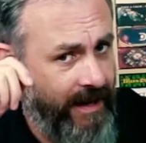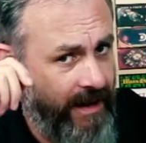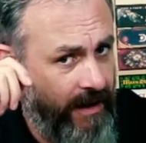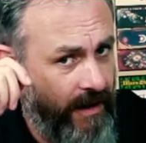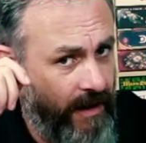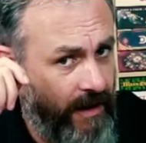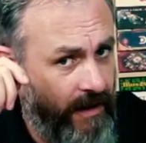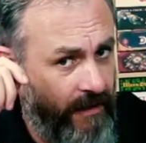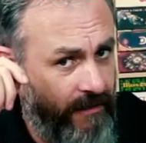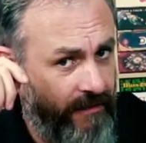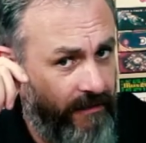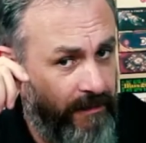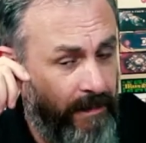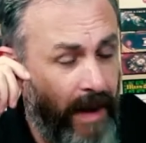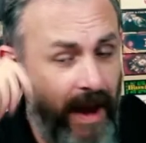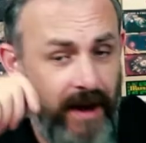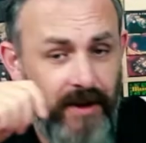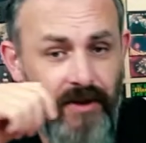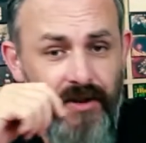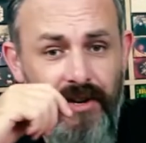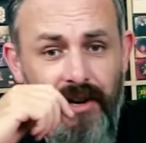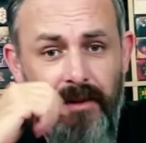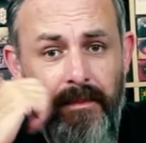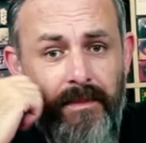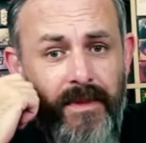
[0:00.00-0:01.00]
of
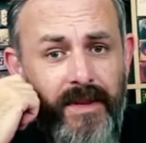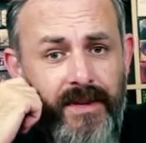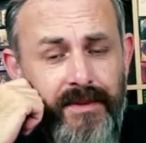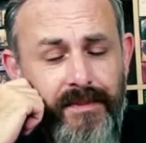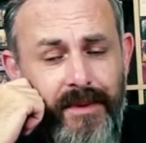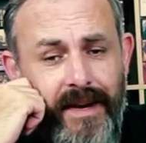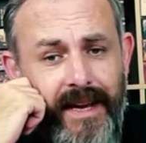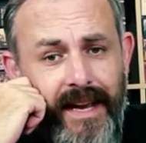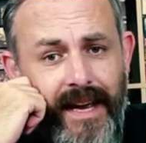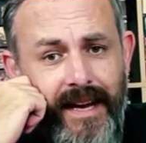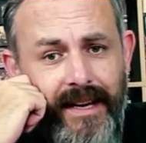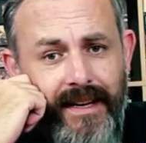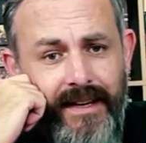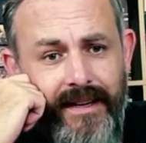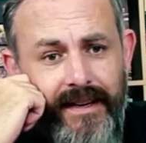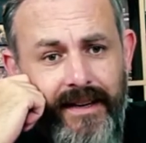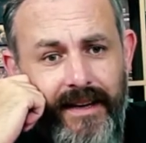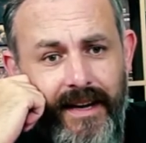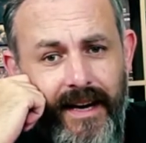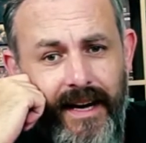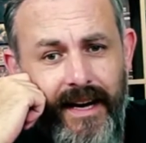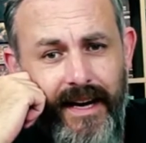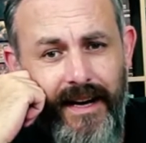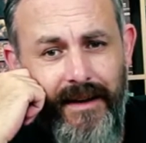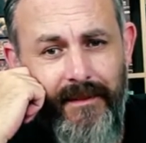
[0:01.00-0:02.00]
Pendulum this weekend,
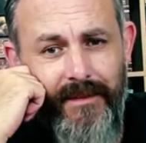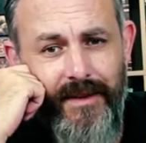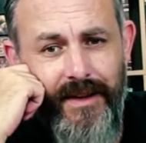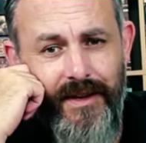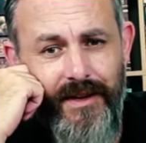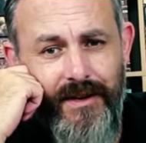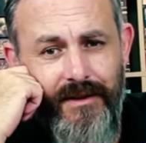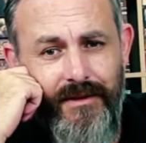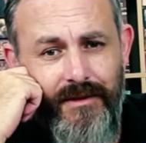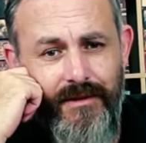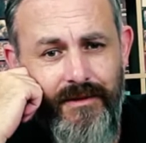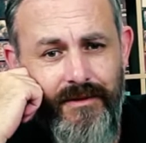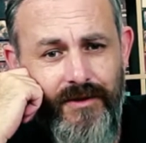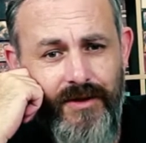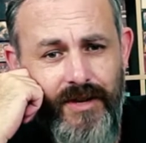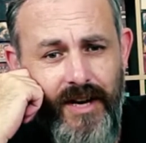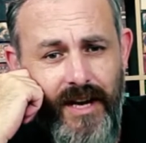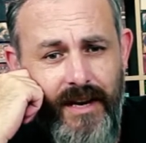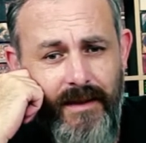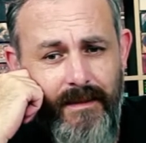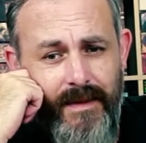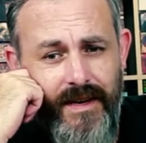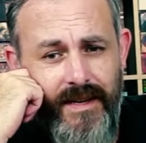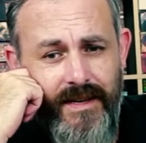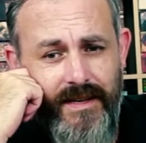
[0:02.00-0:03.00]
the new
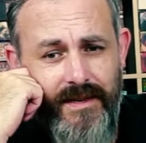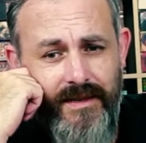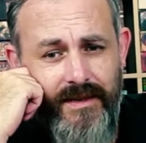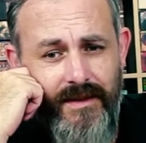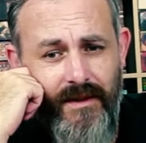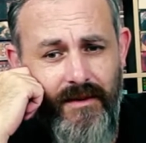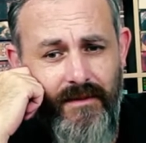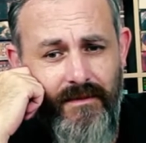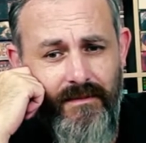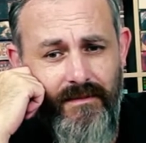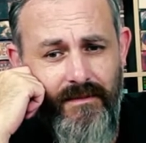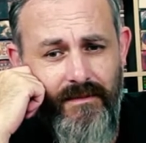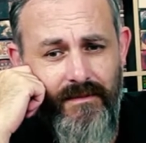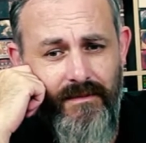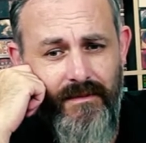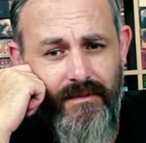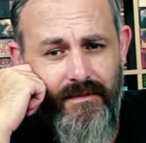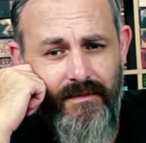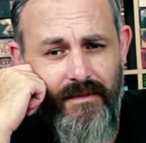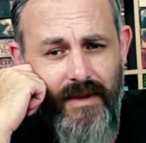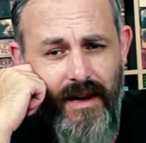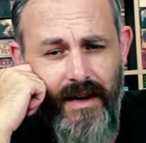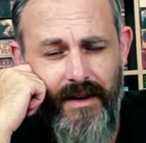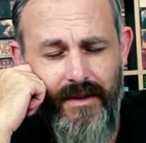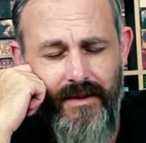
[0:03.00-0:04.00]
Jamie
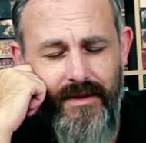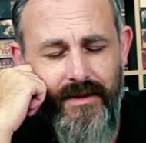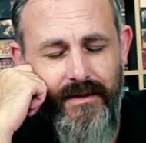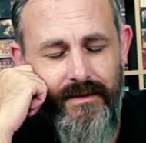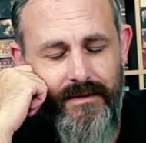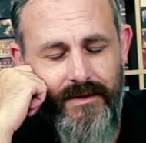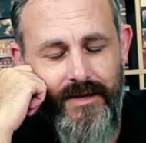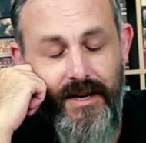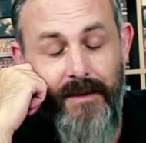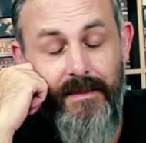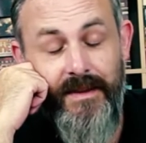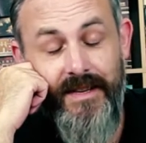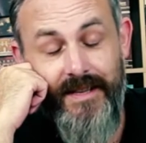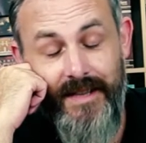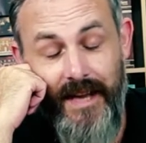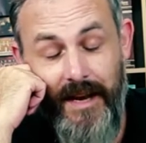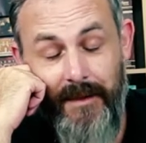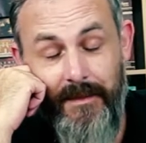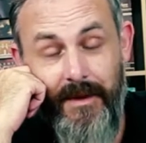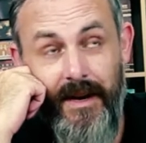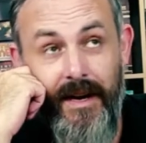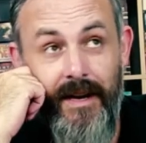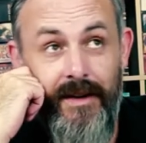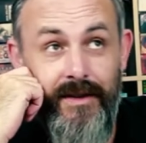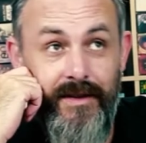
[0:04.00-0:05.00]
Stegmaier
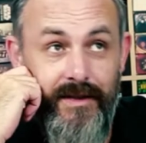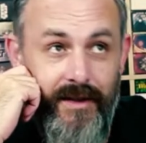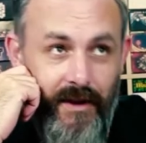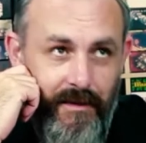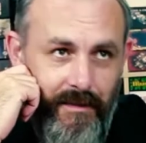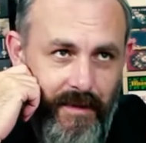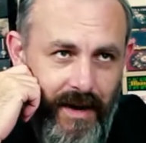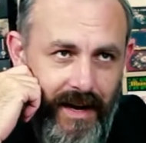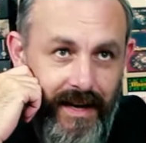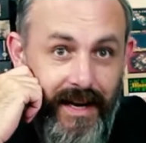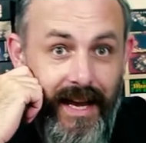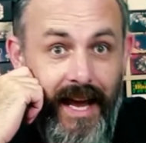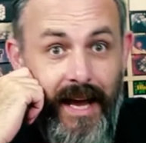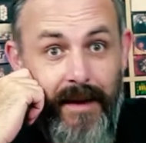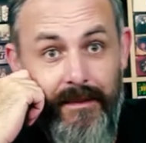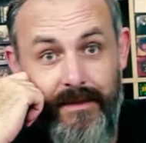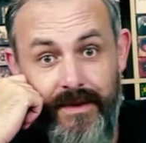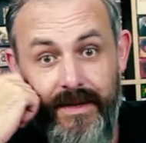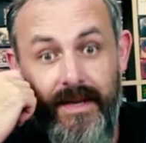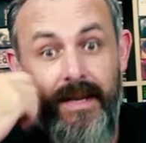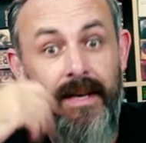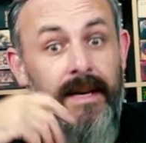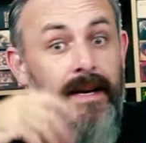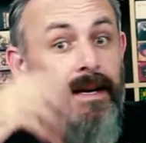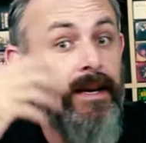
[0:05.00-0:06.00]
Stonemaier
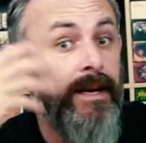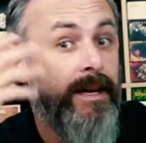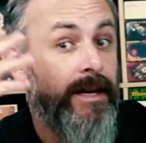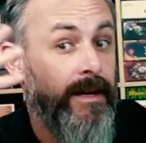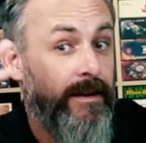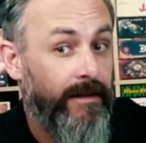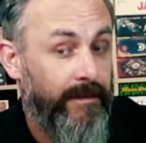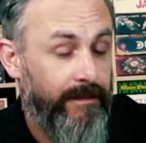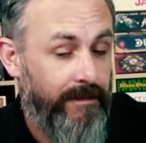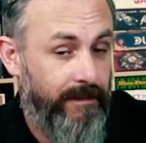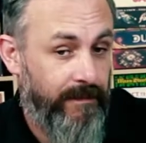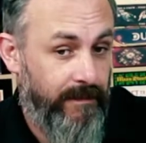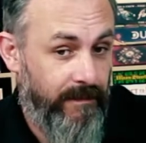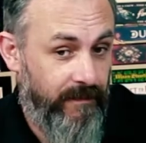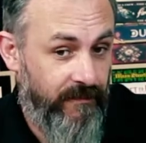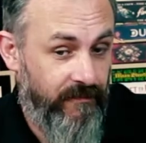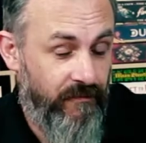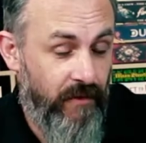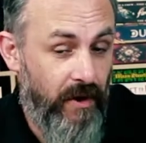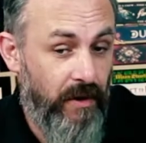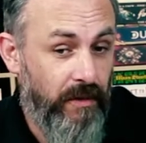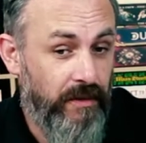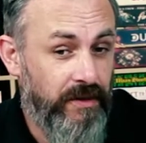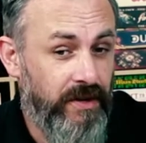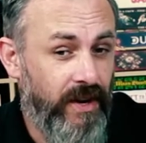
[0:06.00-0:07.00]
Games
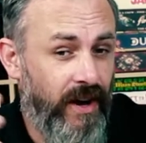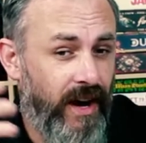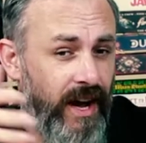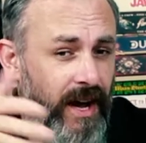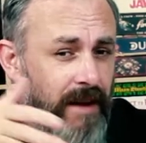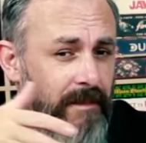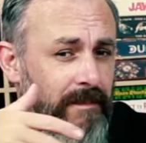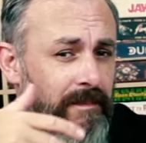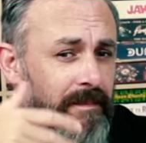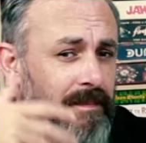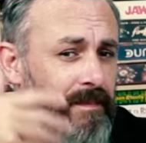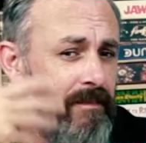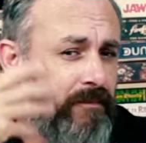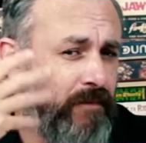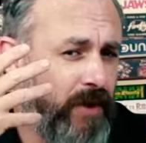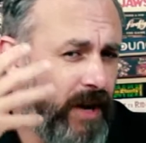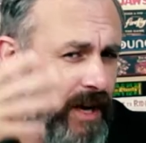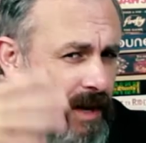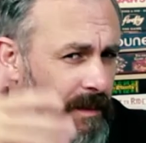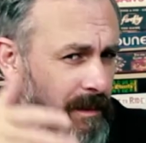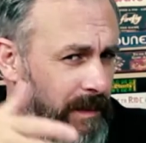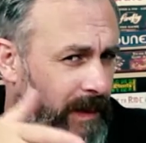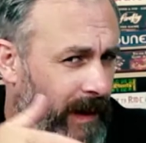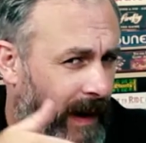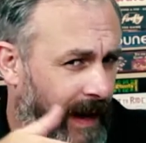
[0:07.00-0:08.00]
real-time
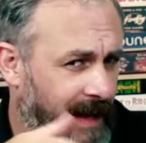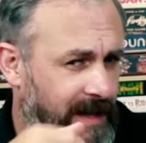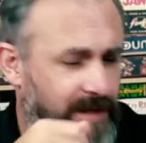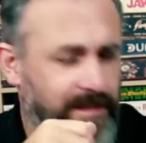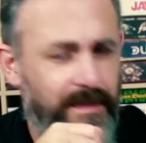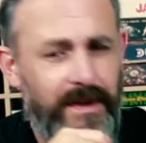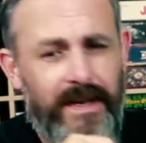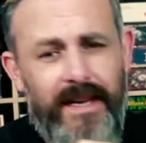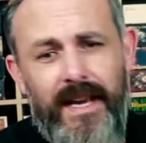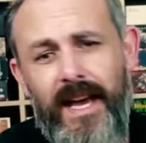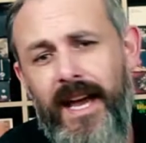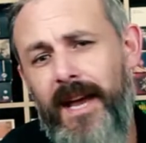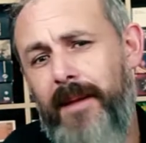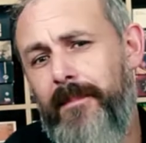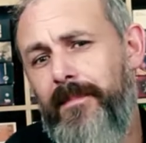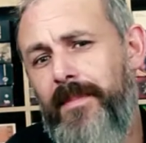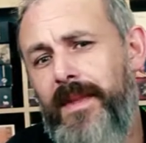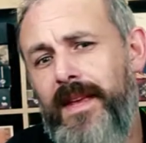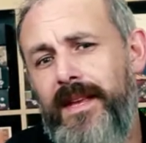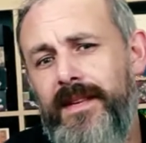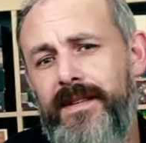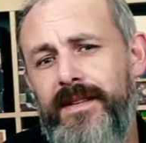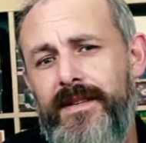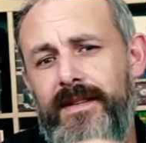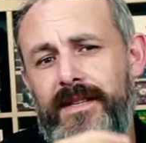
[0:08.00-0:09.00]
worker placement game.
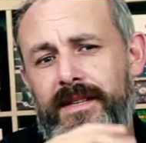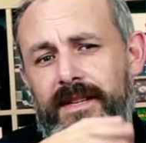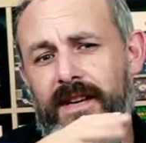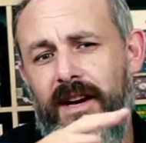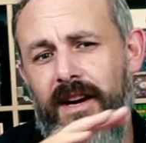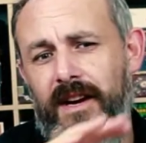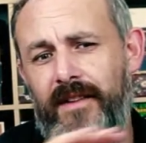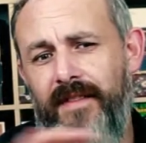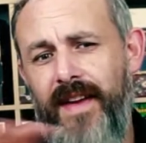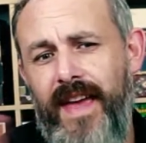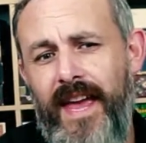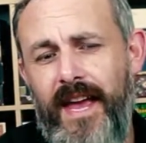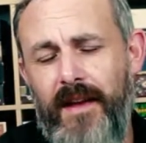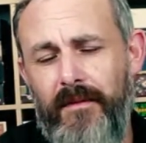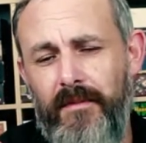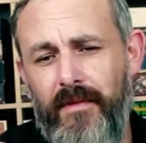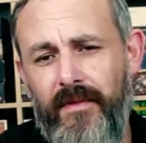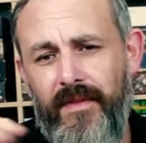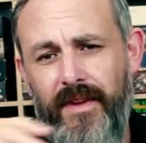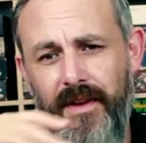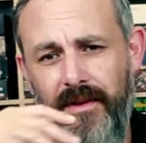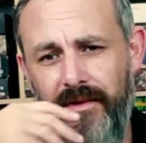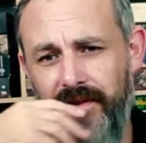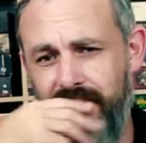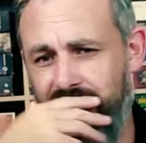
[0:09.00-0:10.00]
It's kind of hitting
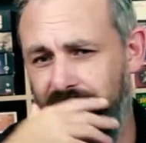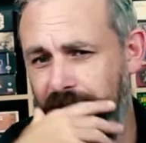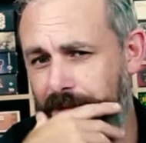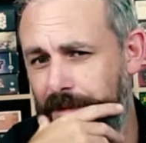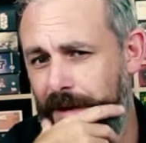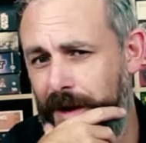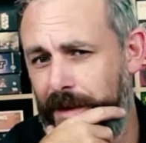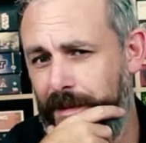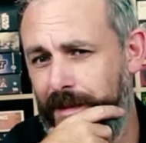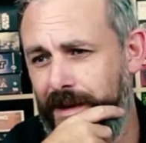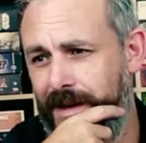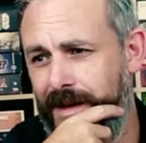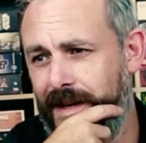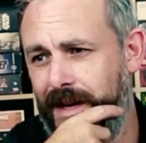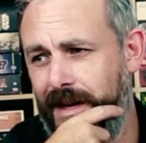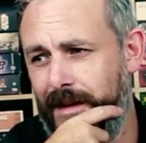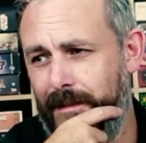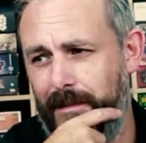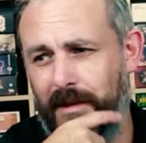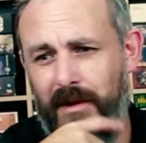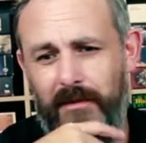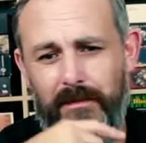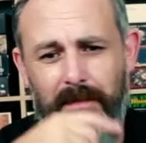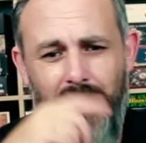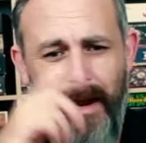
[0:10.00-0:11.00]
reviewers at the moment. I
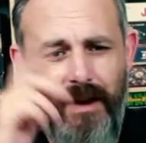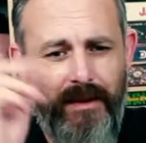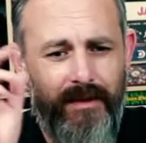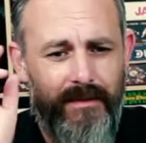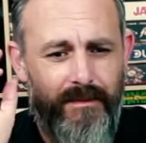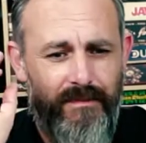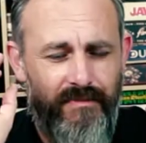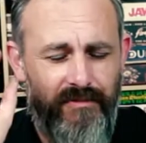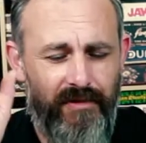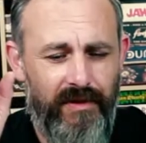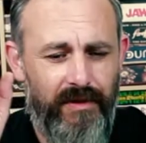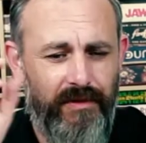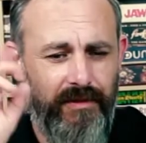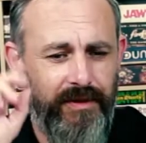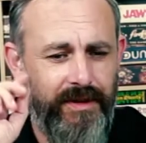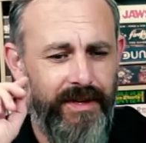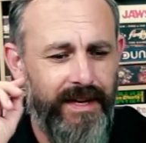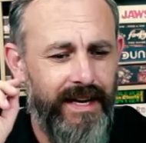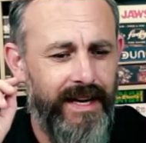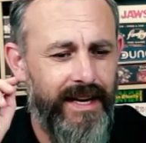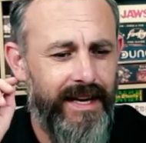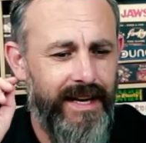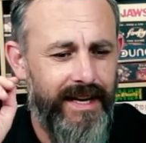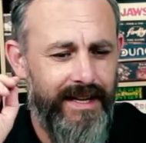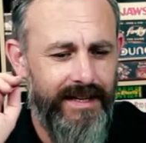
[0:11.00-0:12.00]
know Ben pre-ordered
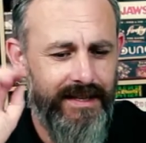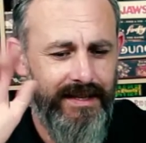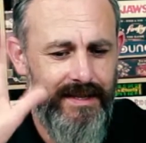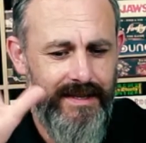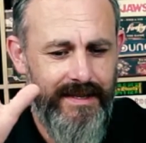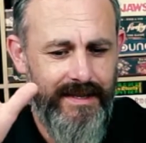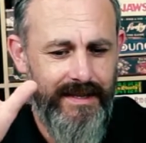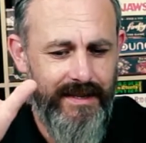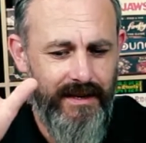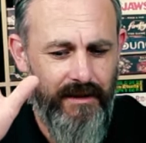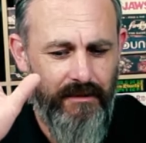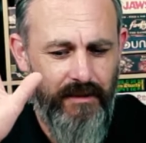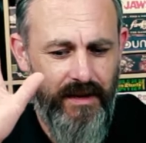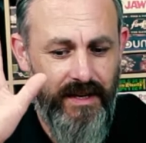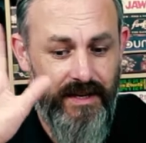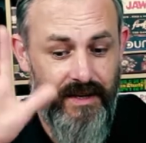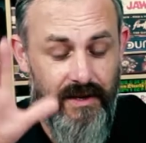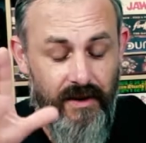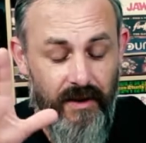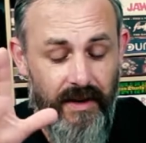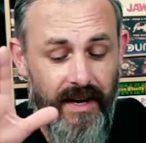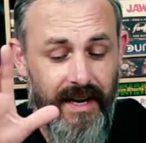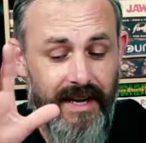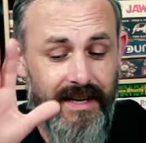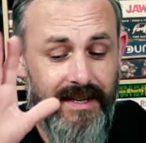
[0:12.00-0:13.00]
it, so he's
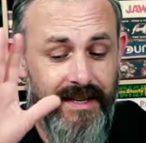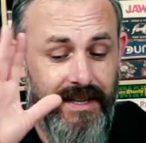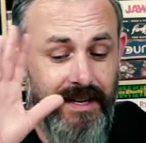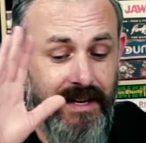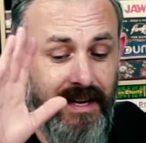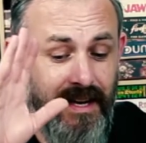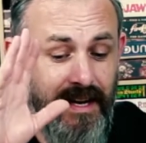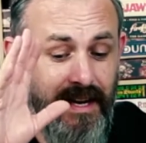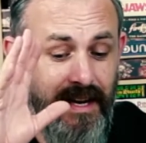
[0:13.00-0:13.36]
got it.